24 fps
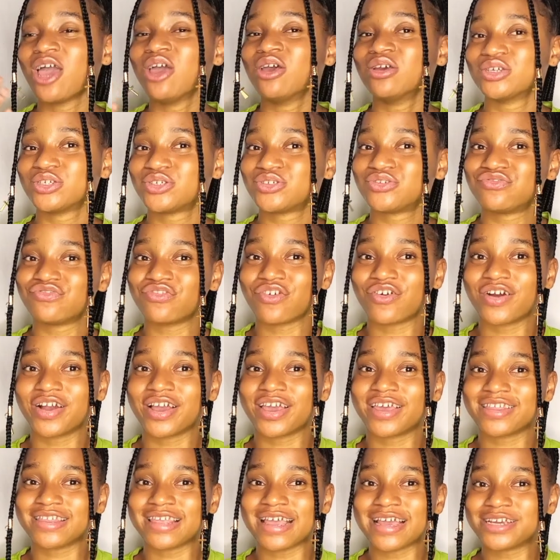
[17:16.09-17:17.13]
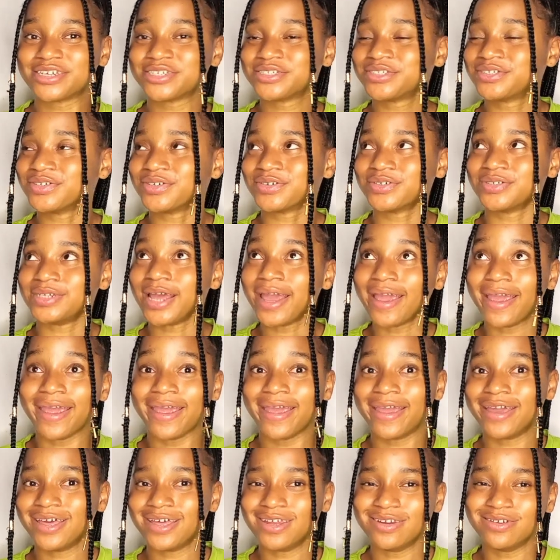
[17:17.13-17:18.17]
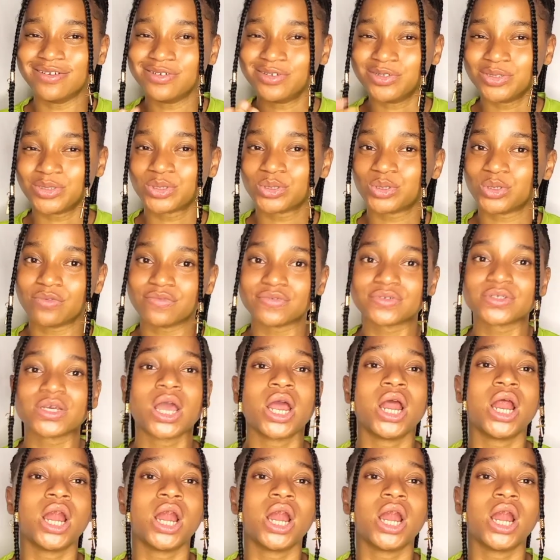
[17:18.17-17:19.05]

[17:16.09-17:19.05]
strong textured hair and all those stuffs